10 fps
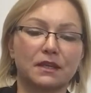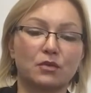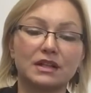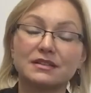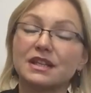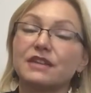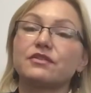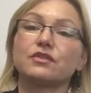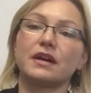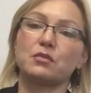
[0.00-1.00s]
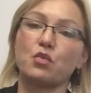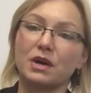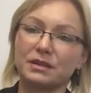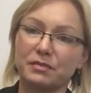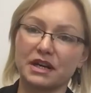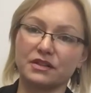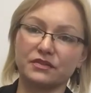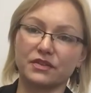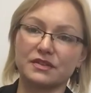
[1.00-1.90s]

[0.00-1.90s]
Well, if you numb one part of